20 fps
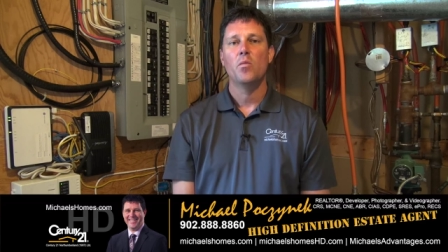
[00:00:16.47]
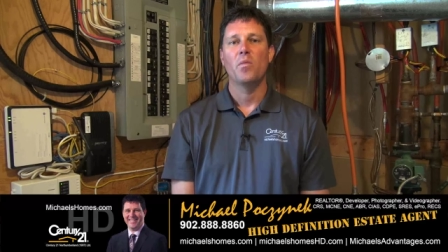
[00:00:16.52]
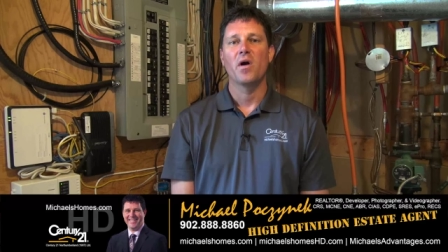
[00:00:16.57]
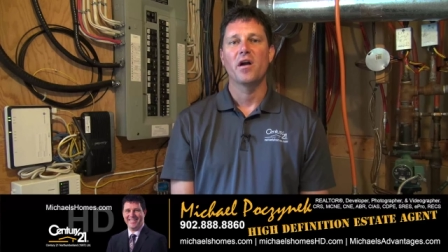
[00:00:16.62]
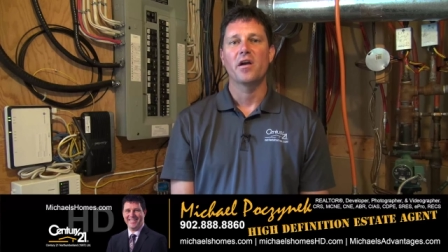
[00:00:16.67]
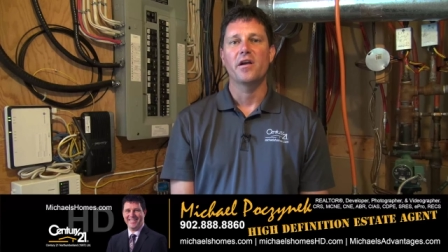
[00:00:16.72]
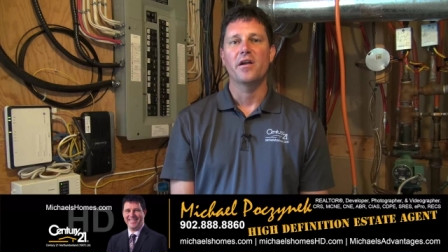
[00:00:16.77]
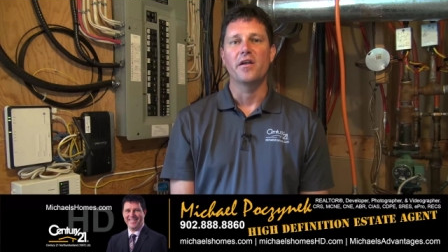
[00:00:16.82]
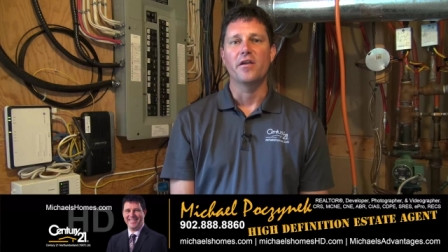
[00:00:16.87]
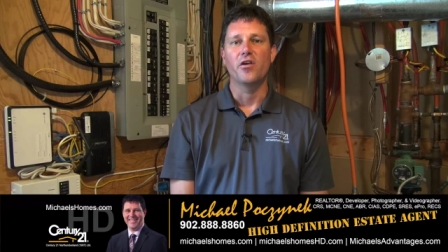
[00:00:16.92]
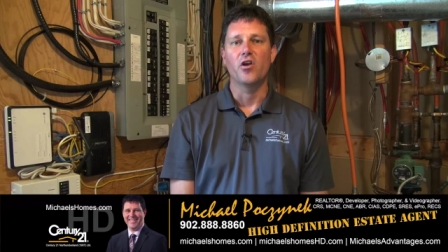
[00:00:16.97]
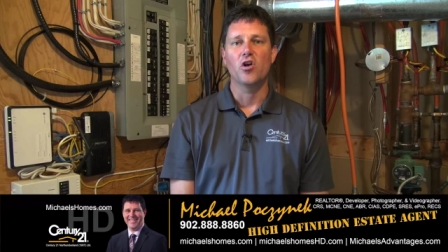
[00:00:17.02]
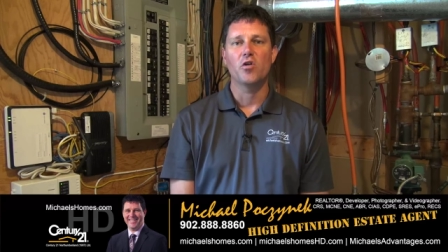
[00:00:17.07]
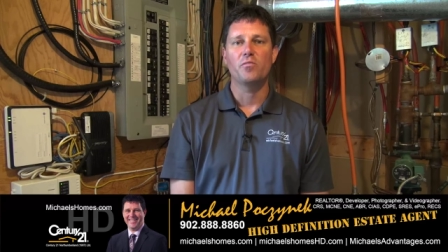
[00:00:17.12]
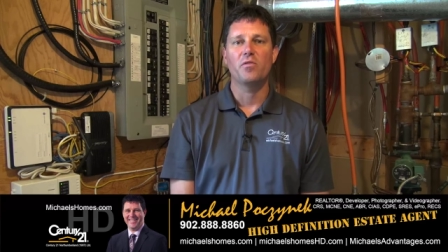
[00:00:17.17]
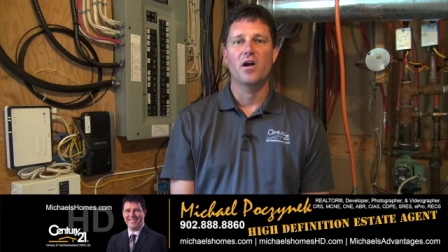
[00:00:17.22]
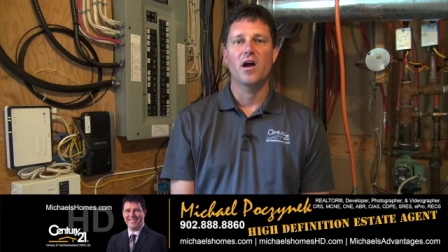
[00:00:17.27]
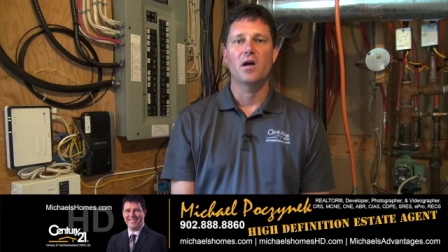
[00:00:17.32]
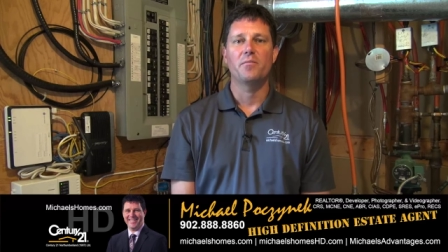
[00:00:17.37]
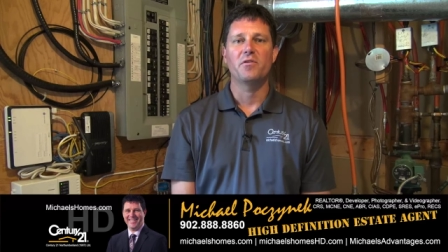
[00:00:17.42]
marketing your
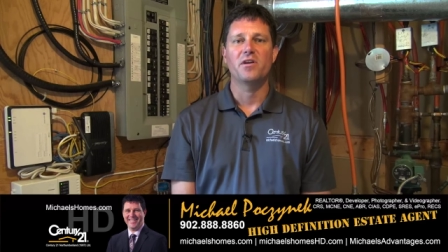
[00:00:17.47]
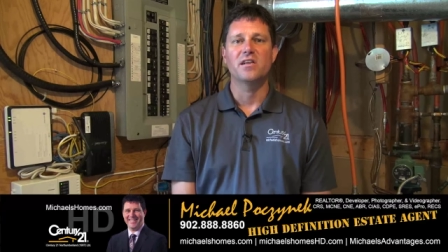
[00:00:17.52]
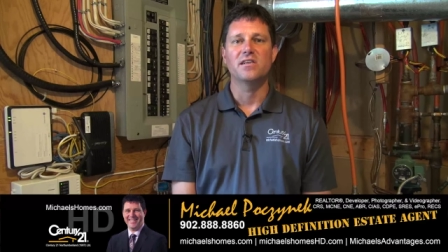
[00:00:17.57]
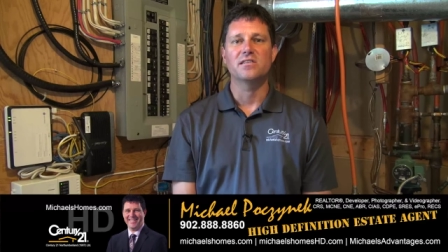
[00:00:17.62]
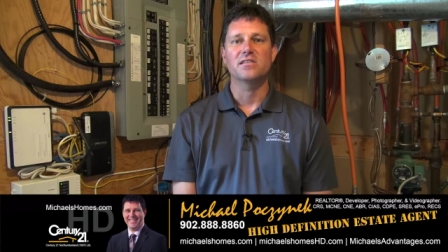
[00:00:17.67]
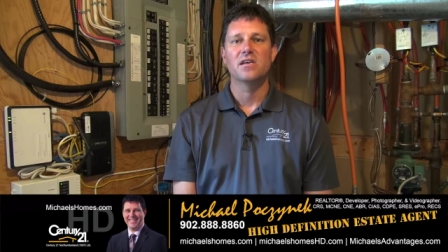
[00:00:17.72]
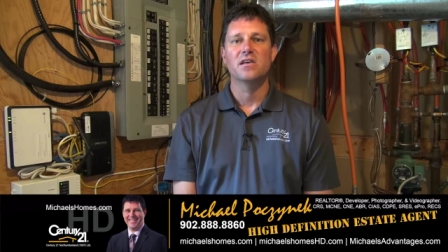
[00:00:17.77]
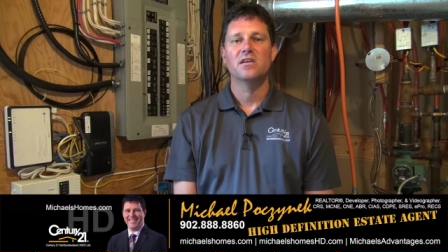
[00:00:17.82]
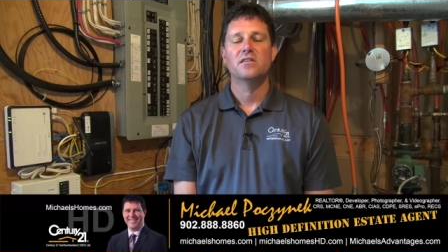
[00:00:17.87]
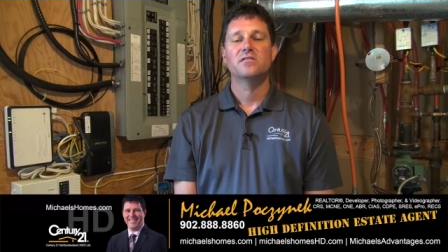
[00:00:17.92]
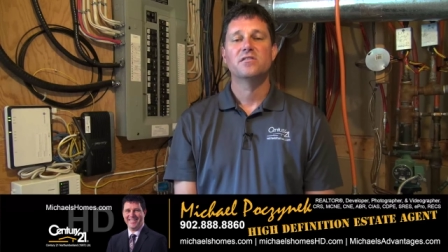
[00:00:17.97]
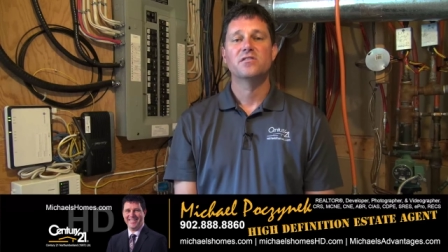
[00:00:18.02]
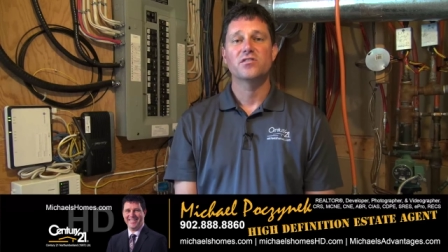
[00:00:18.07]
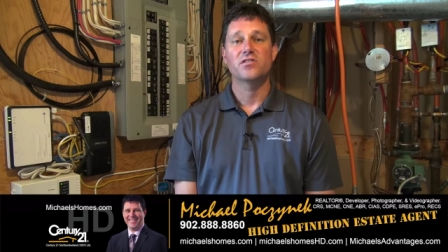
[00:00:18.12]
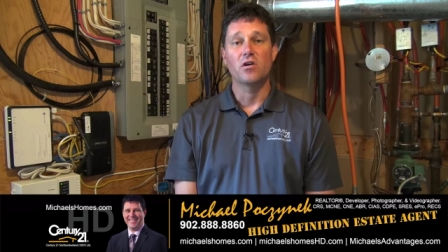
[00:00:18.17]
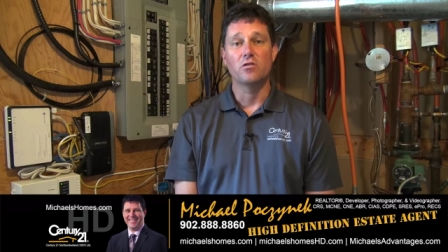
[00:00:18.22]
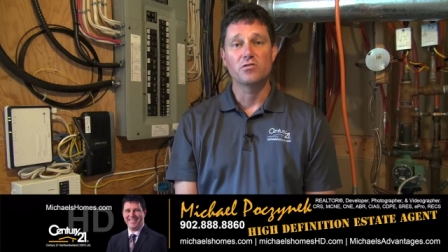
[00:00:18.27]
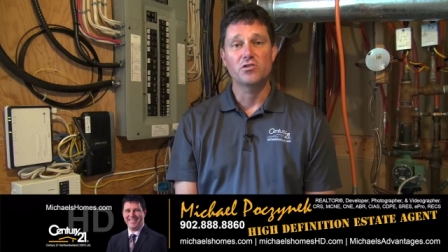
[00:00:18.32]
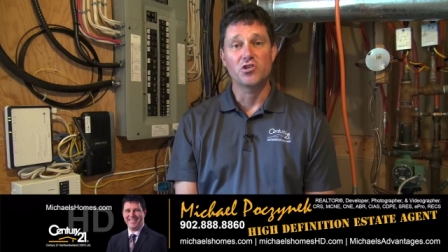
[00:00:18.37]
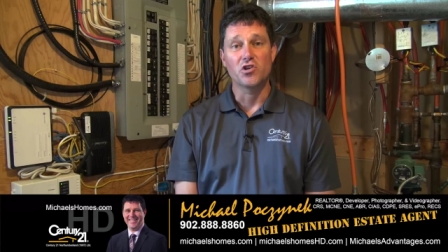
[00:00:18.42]
properties
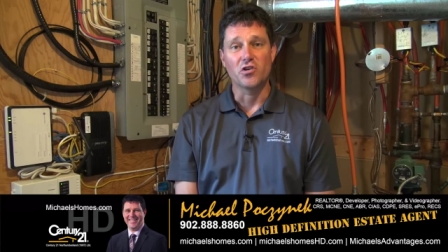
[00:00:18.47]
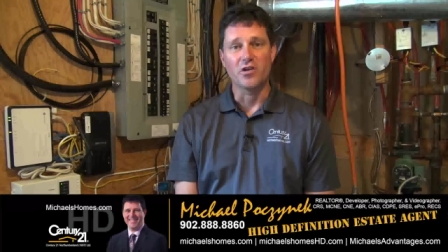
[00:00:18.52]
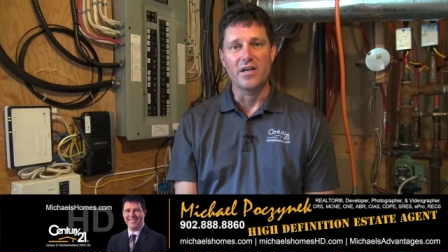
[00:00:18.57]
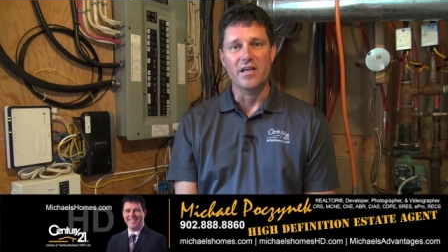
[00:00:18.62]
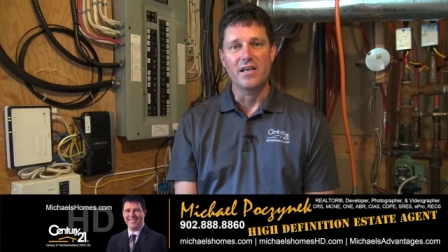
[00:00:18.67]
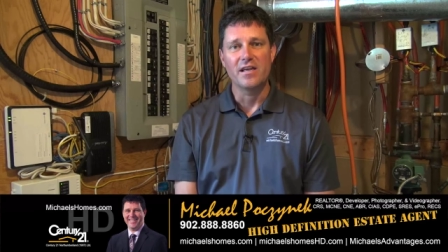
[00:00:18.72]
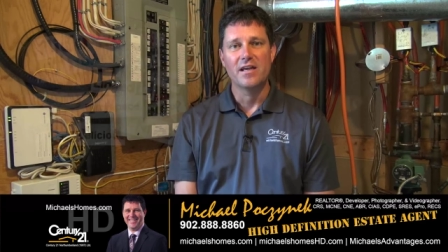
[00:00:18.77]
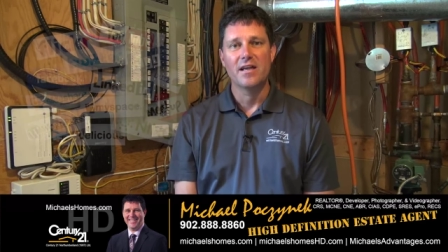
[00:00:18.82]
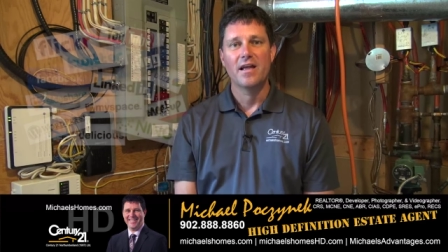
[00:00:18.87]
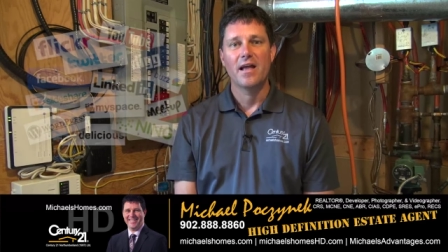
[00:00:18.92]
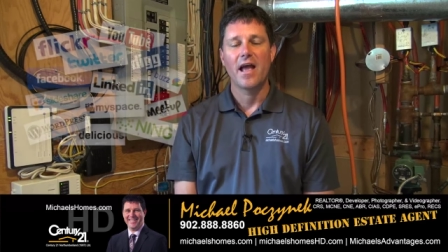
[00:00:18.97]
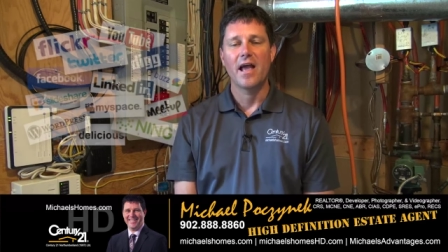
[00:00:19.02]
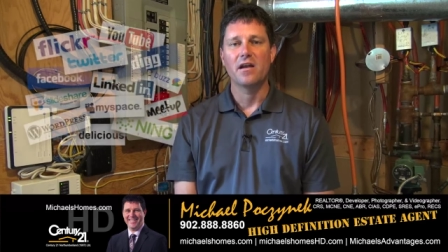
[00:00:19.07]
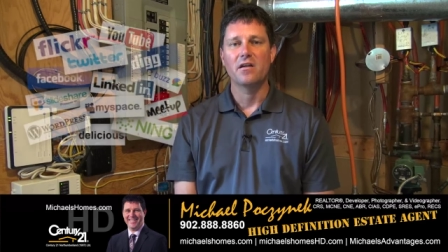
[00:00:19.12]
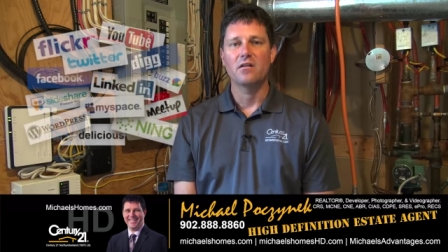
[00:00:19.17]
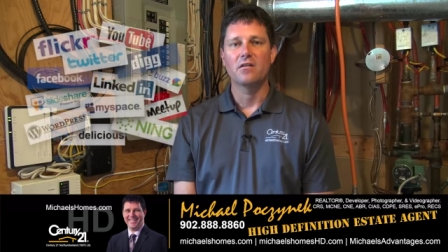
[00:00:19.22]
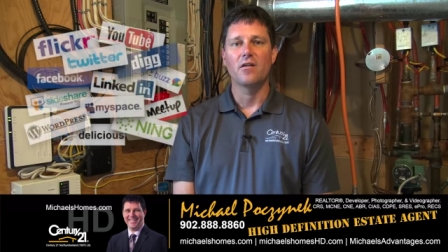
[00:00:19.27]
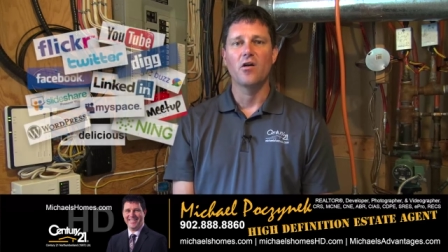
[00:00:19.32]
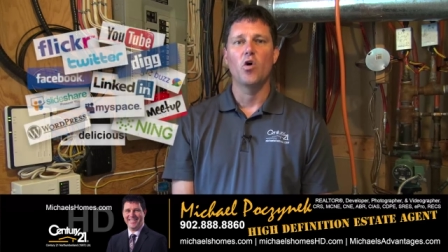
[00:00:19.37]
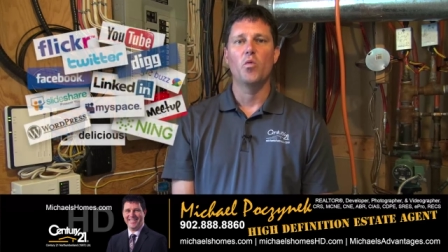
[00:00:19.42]
socially
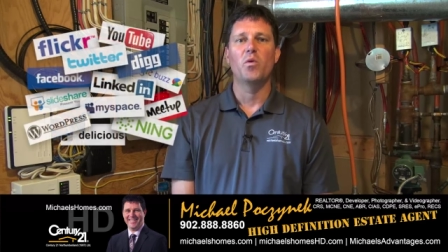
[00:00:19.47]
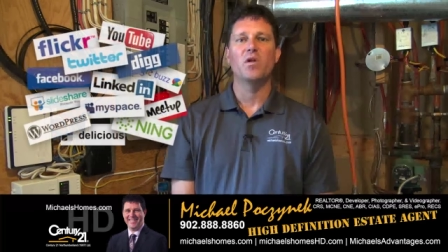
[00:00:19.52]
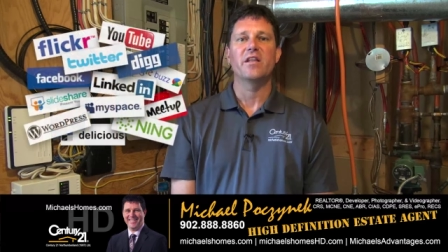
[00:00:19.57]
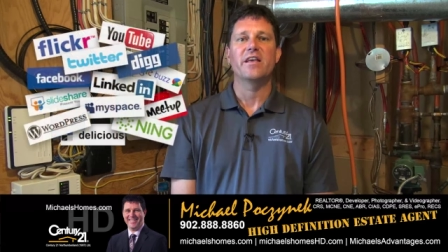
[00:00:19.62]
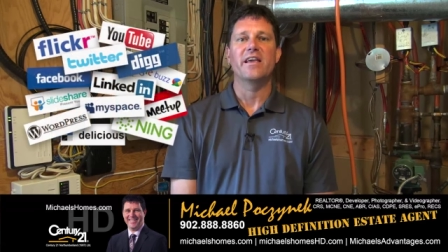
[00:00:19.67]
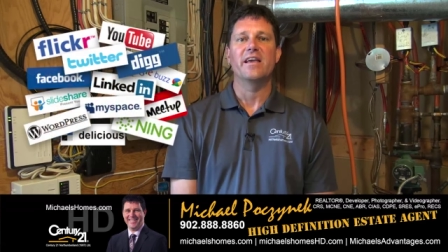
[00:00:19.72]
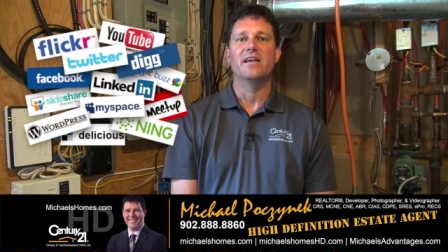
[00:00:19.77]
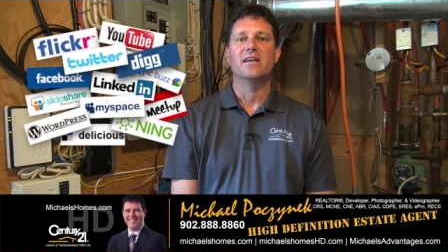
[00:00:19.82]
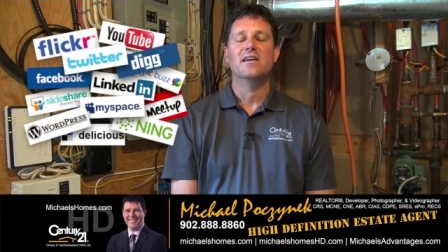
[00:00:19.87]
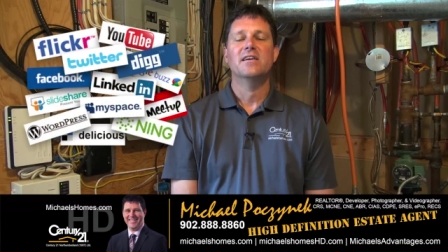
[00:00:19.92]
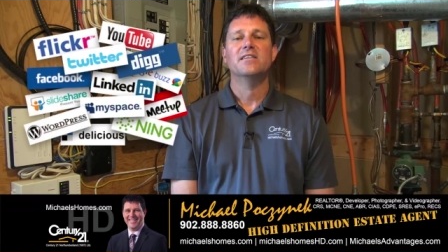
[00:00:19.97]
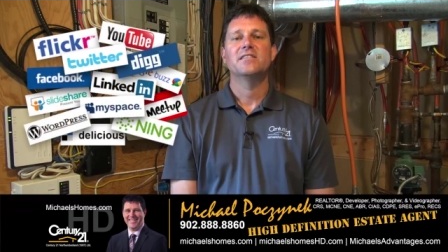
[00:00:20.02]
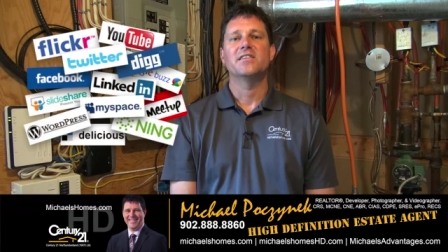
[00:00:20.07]
and globally.